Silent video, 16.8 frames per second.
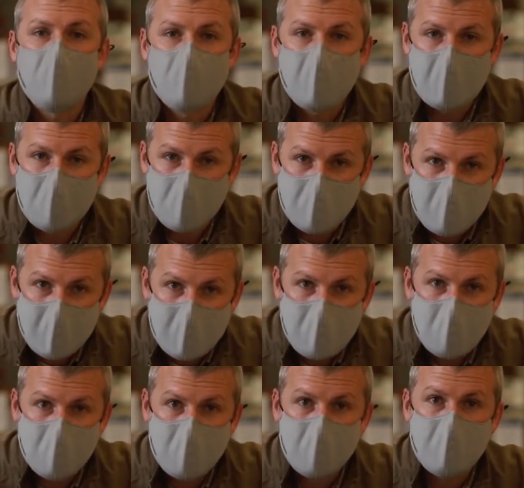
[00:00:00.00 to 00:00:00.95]

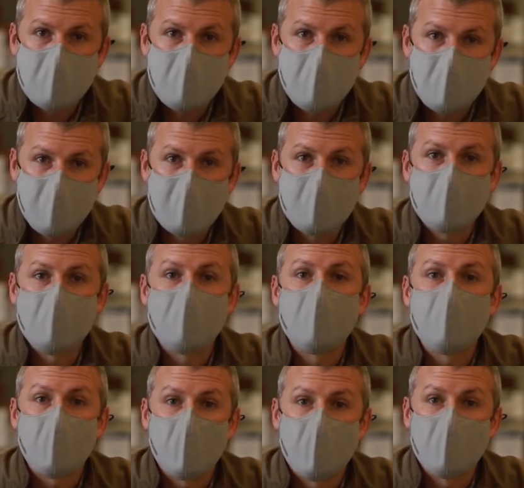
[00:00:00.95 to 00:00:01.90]
foundationally
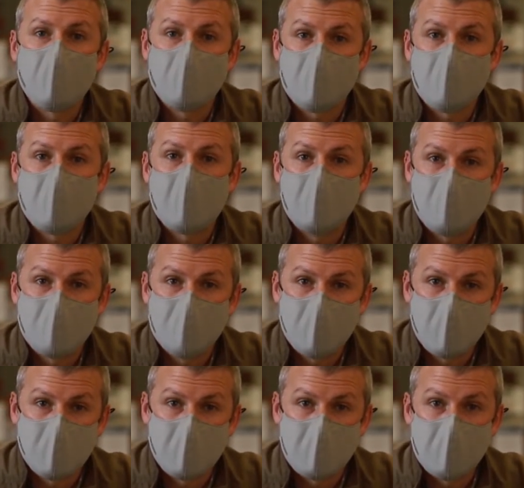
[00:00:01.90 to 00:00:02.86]
dependent on collaborative
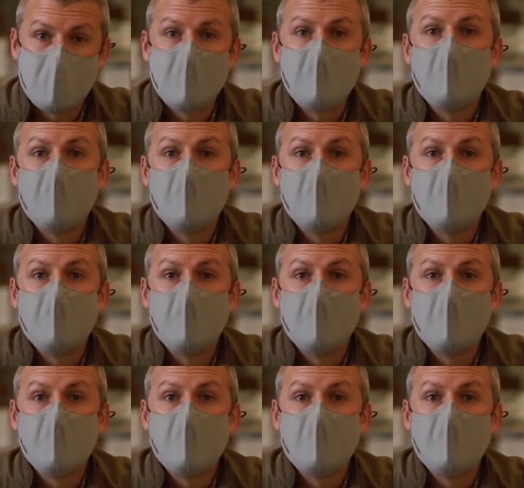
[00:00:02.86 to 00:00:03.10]
learning.